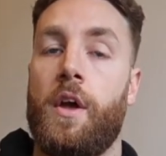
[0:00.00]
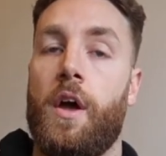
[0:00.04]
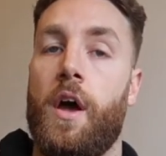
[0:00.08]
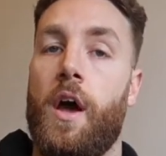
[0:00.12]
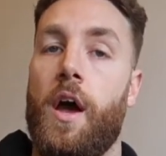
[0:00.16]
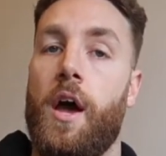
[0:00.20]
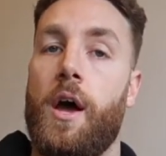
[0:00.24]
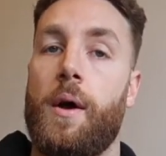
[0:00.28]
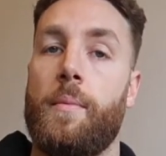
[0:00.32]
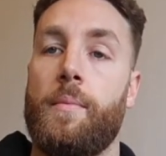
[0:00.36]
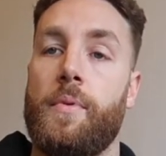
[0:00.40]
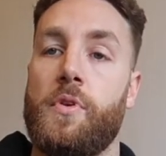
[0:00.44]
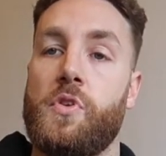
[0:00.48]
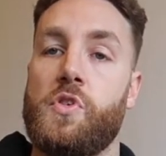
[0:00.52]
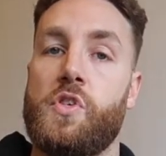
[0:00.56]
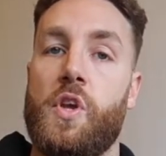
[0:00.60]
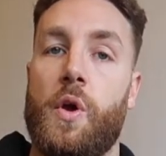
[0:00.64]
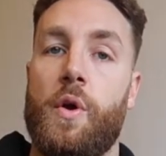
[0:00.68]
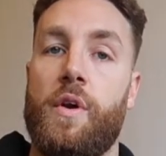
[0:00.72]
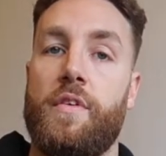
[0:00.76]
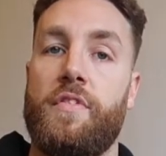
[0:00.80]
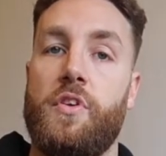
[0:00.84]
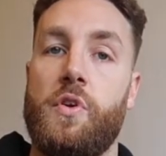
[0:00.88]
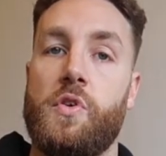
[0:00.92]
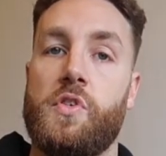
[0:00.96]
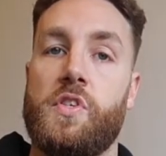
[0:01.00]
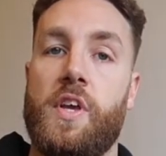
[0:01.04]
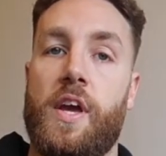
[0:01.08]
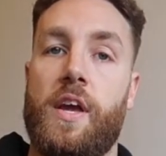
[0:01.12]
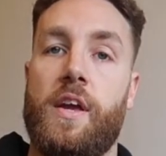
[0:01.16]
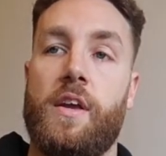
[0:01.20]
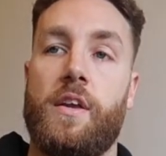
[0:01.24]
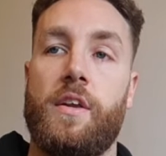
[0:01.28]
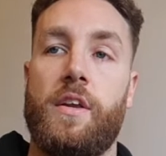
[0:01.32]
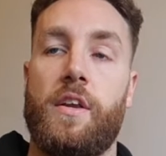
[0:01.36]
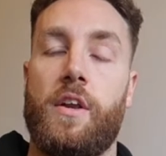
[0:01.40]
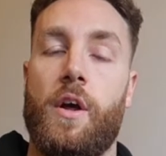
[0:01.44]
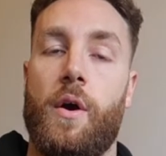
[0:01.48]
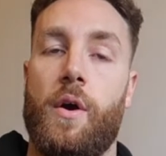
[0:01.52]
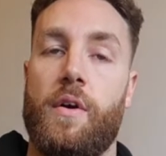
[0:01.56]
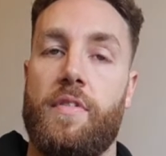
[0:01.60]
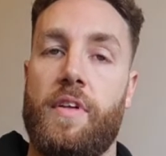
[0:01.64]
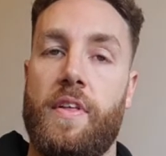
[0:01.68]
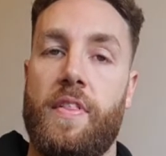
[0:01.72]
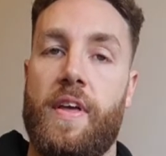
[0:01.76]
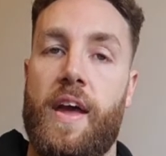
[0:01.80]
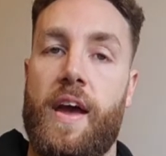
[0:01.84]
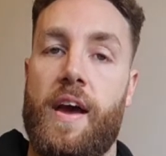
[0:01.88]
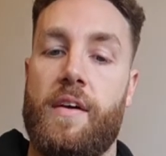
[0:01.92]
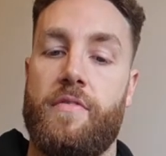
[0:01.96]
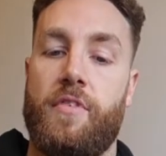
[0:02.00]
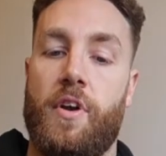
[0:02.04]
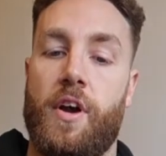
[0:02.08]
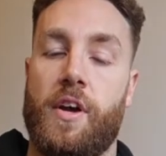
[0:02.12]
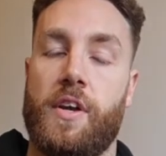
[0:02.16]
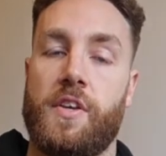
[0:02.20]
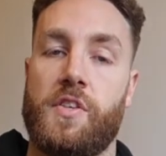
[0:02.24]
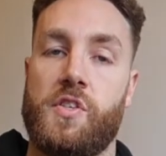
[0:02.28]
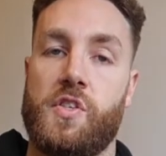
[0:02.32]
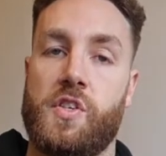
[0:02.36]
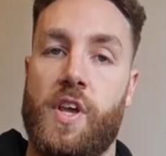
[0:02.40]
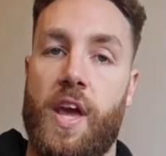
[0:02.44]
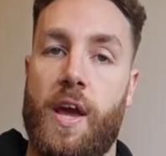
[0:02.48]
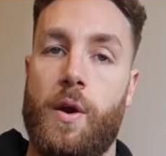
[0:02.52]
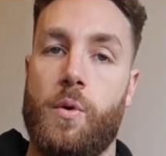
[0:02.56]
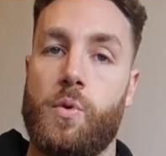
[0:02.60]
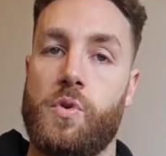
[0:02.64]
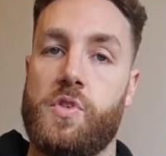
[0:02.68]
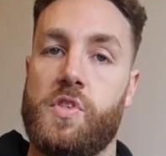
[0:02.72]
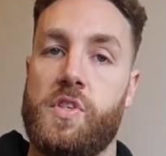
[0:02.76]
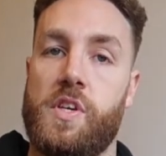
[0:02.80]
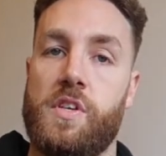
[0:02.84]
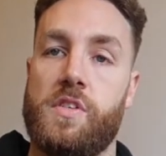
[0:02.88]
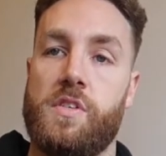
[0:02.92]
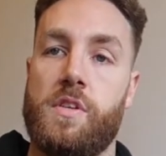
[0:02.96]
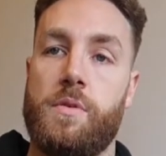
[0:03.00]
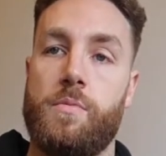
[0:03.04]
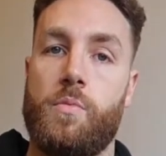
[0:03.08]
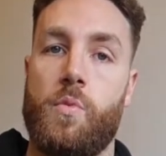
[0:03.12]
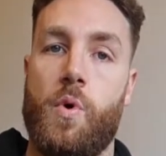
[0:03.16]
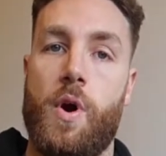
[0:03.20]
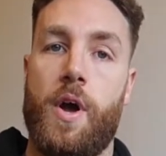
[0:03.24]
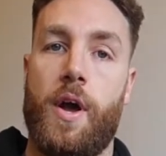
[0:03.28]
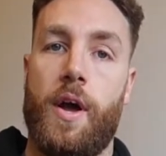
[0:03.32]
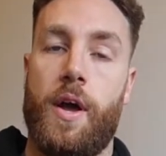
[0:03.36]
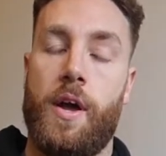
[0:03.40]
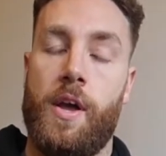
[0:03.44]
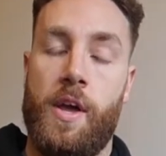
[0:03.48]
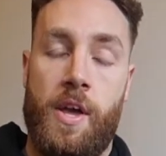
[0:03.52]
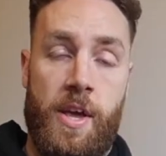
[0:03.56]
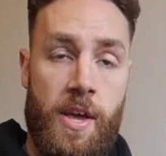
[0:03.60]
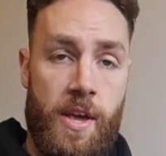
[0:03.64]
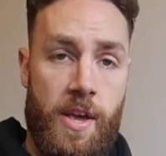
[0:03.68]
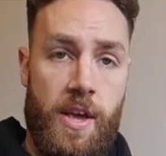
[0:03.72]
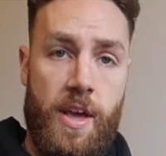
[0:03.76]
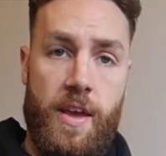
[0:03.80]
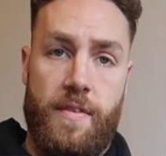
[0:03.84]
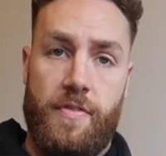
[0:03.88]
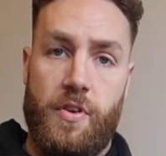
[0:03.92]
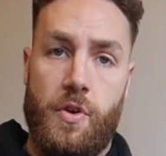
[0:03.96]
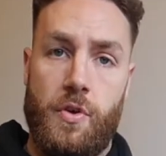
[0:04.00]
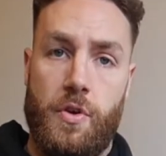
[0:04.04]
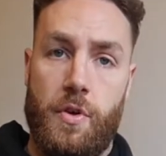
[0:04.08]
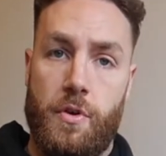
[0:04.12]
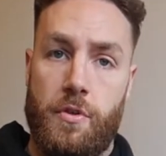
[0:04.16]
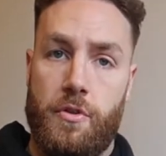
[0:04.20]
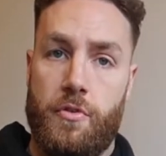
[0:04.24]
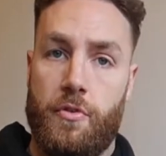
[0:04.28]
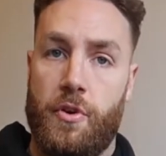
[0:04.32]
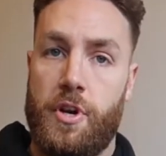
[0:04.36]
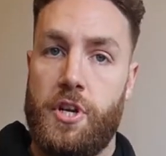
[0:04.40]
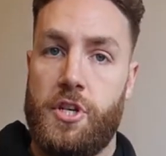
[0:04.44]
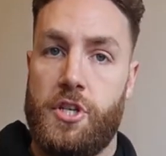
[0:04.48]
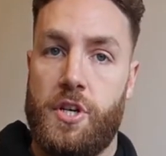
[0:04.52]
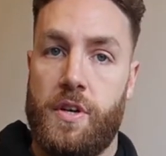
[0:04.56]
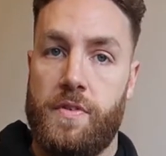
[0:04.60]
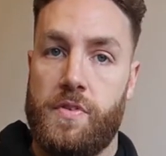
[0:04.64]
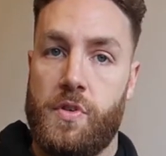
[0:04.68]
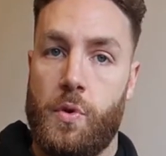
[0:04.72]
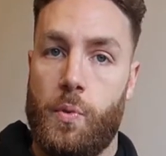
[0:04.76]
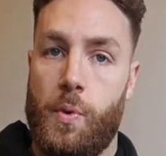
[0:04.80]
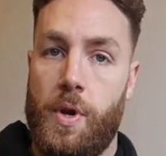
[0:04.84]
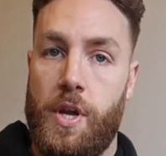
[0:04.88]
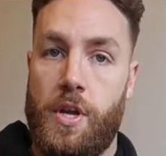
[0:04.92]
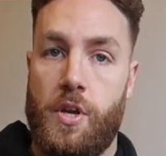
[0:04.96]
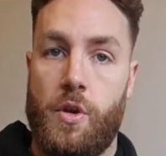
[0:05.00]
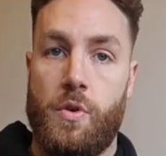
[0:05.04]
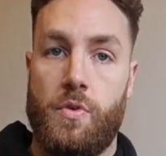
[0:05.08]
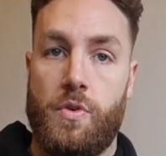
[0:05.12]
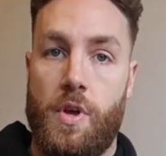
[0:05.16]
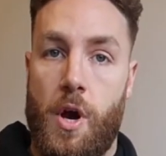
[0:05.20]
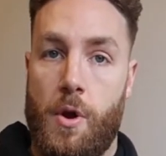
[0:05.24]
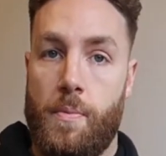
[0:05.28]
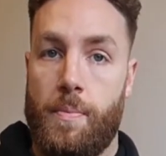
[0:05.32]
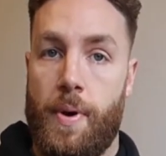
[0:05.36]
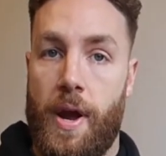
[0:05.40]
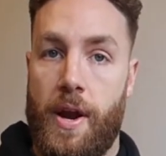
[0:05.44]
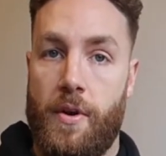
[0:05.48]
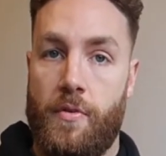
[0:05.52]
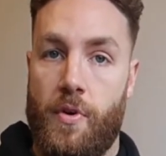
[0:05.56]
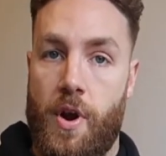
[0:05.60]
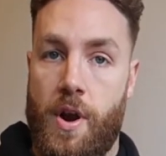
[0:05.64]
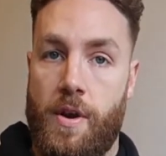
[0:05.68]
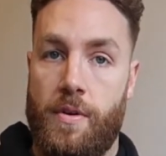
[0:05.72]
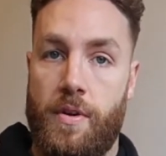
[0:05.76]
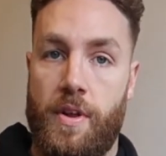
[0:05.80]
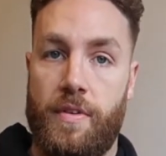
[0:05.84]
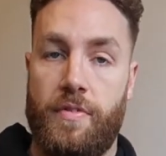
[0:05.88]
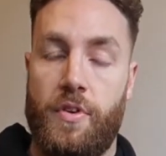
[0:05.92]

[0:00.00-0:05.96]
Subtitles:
And so if you say, I think they have like a scaled system where if you do 3 shifts a week, you don't pay rent.